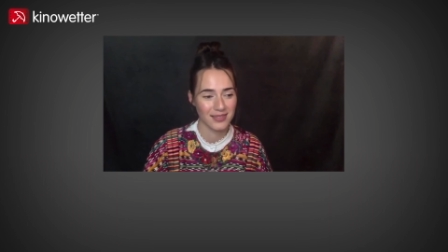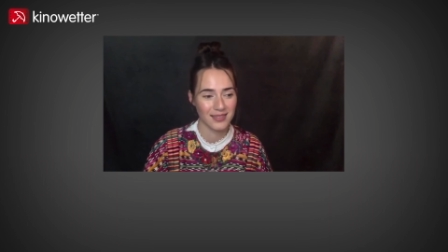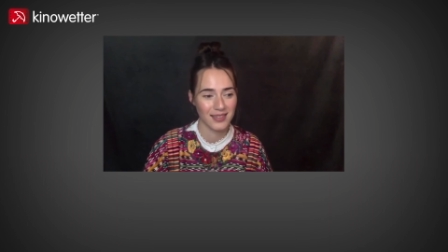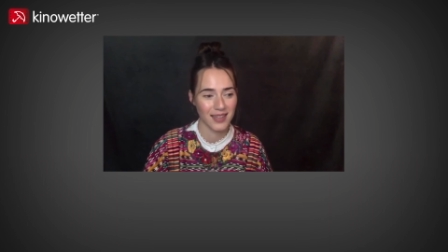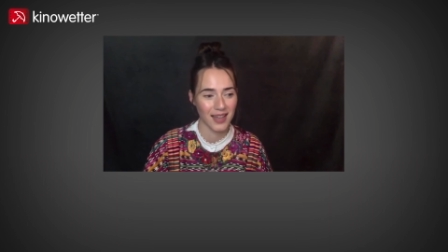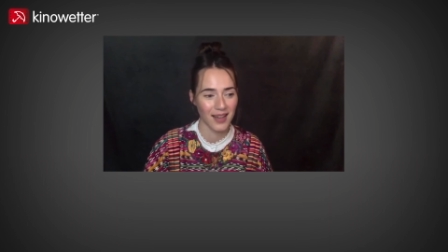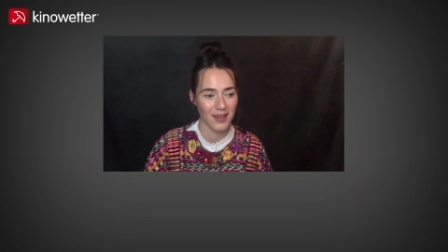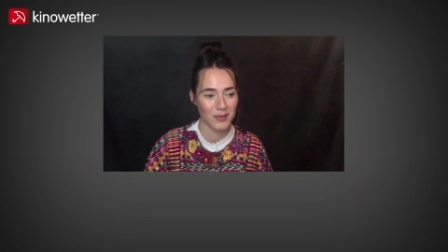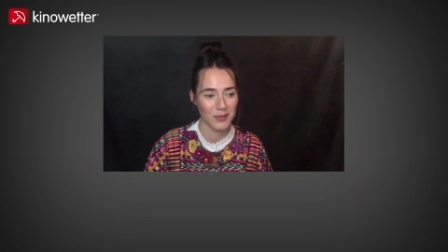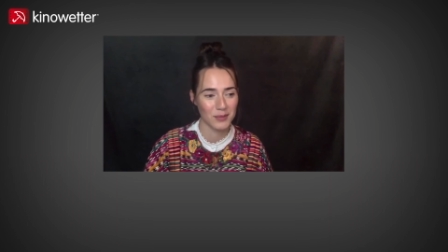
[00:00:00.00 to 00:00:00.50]

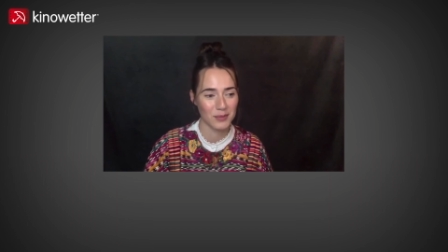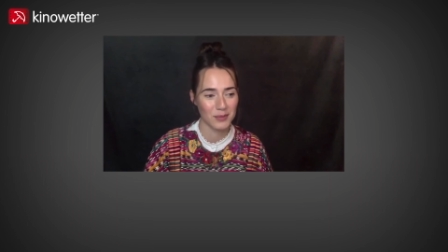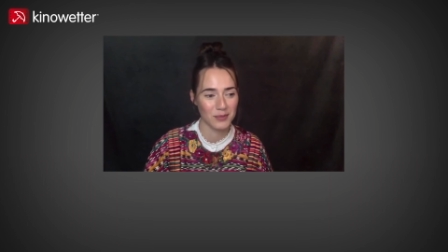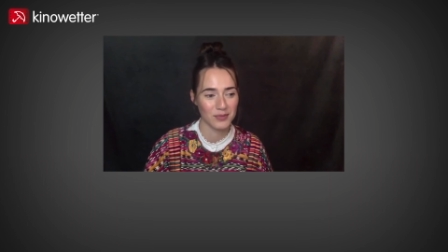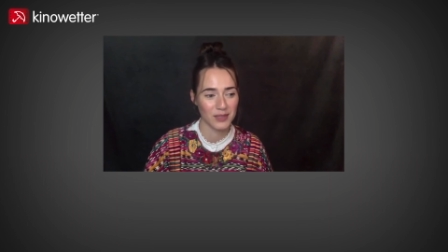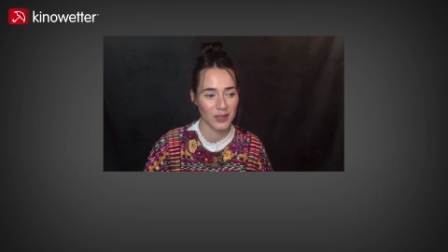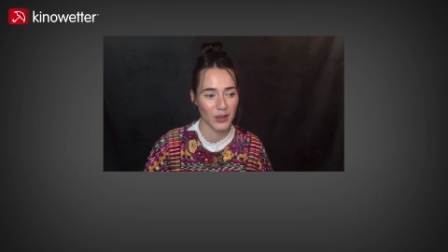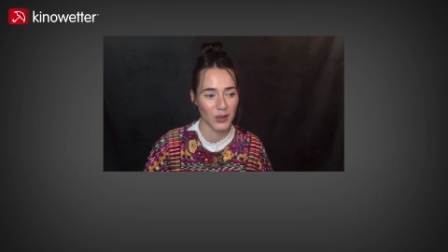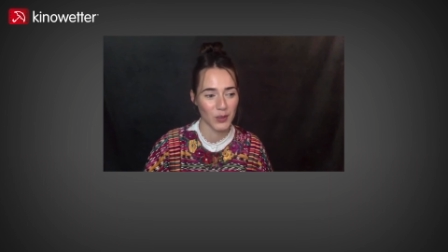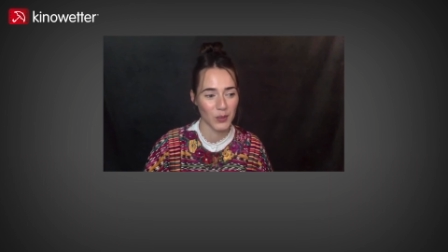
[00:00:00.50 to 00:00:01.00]
that
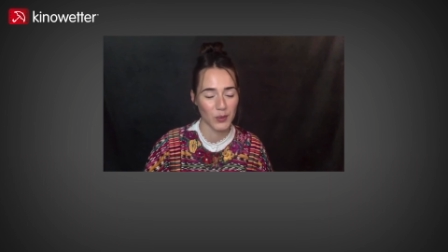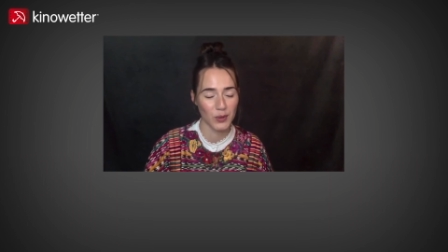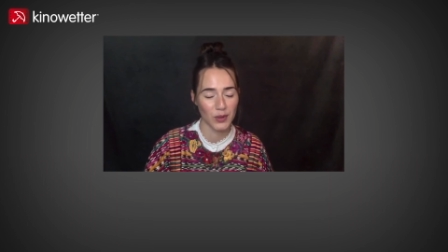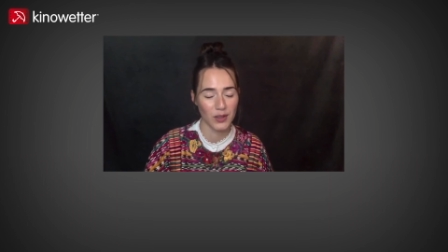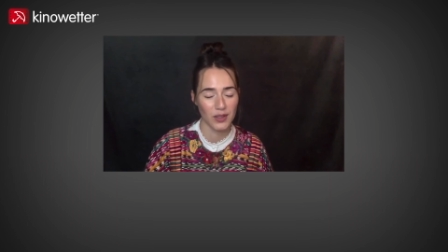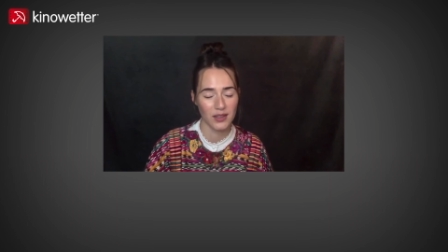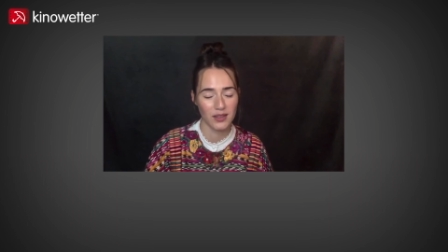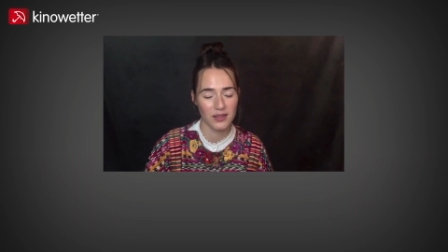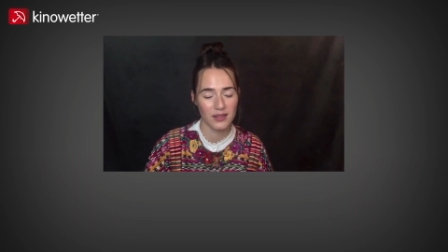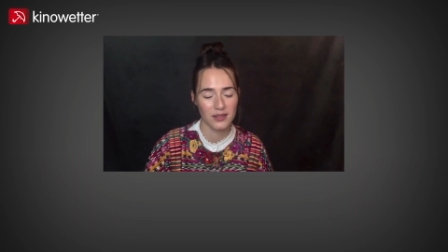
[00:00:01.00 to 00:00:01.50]
you know
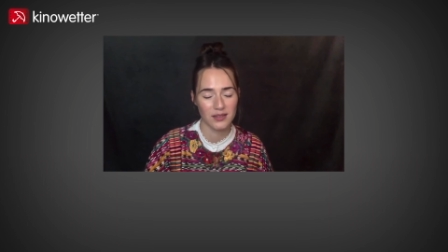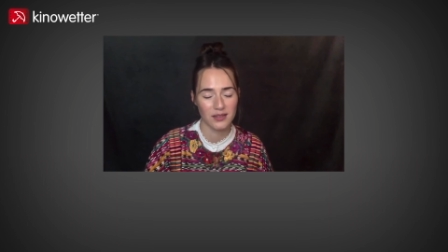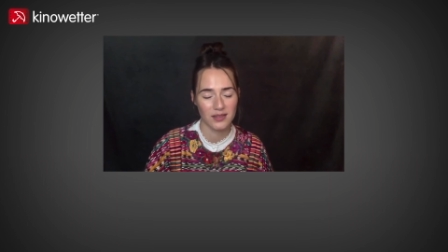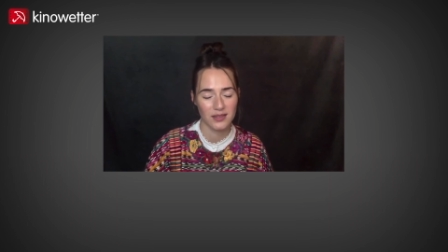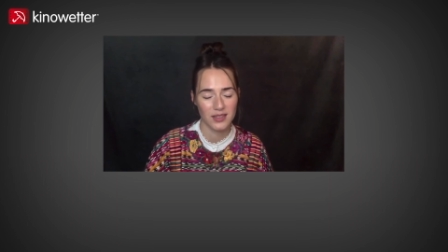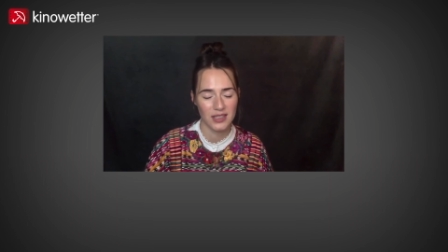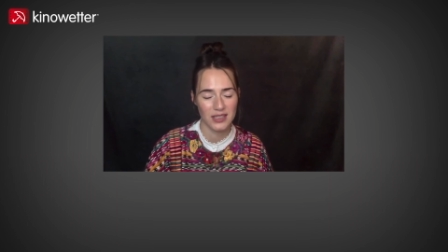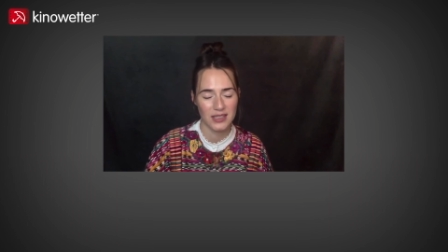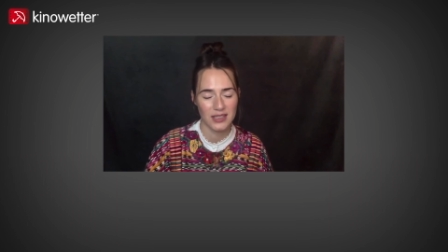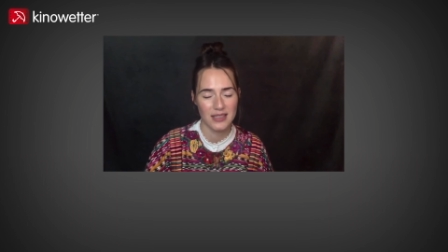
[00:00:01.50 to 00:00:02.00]
were
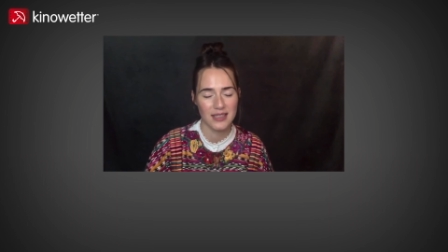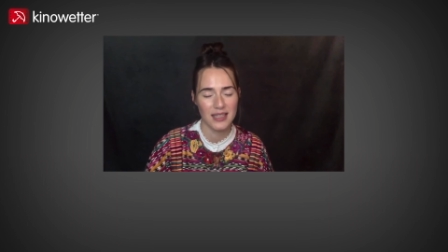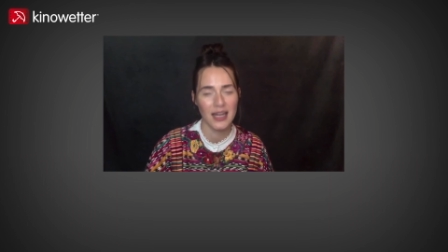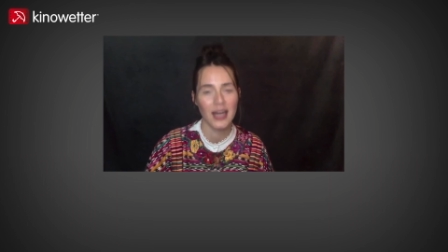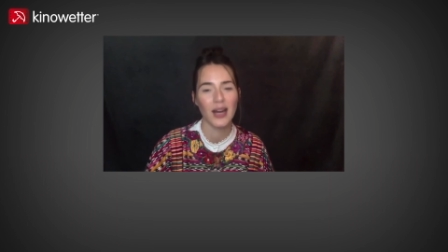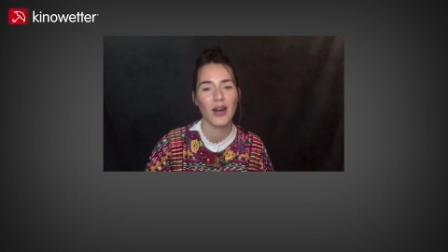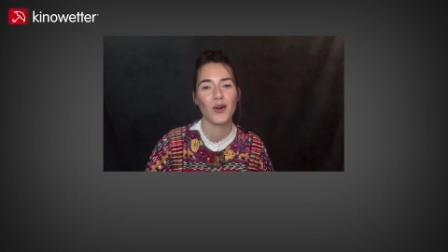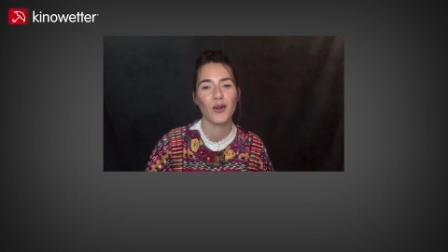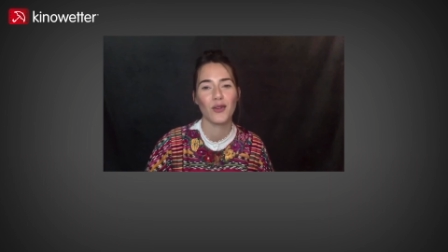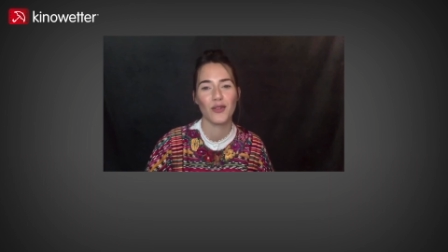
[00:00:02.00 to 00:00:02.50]
just
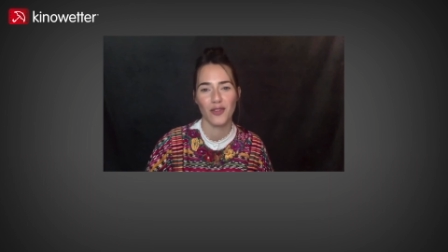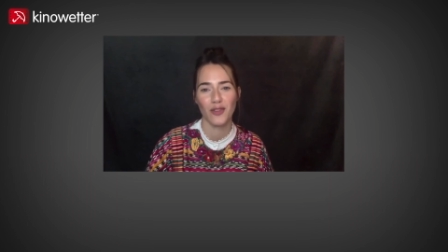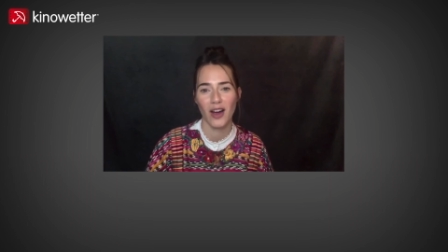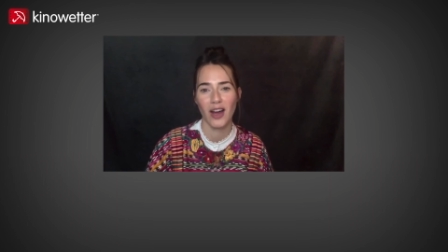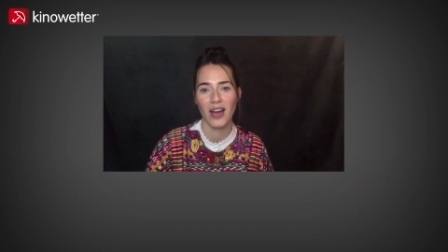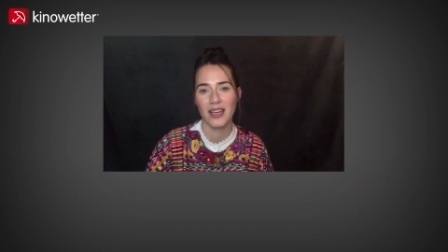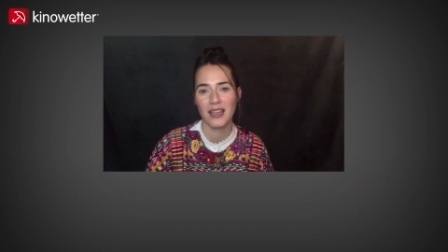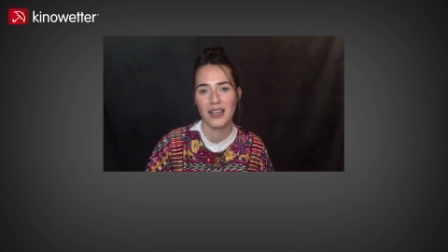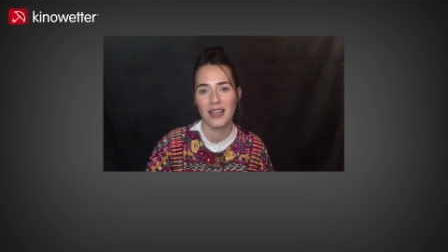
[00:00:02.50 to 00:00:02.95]
terrifying,